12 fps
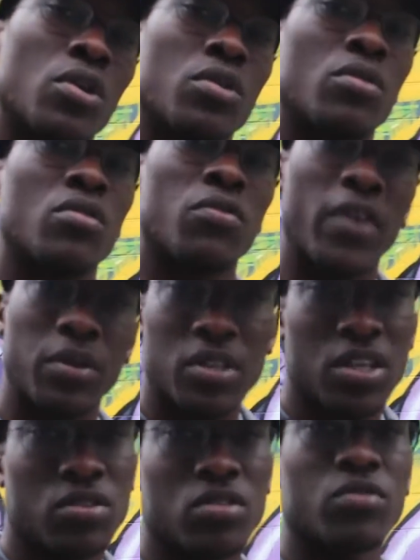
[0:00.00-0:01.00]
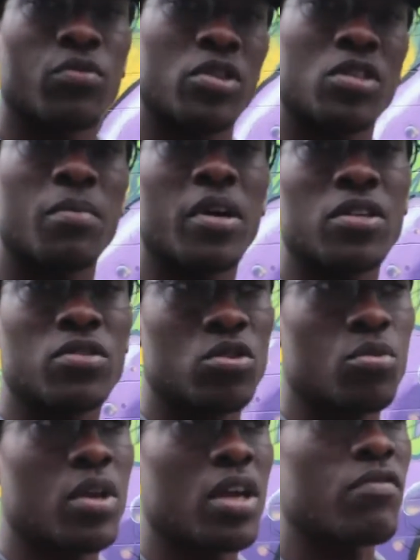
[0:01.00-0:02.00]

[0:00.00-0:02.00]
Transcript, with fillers: you know the foundations of what somebody's doing,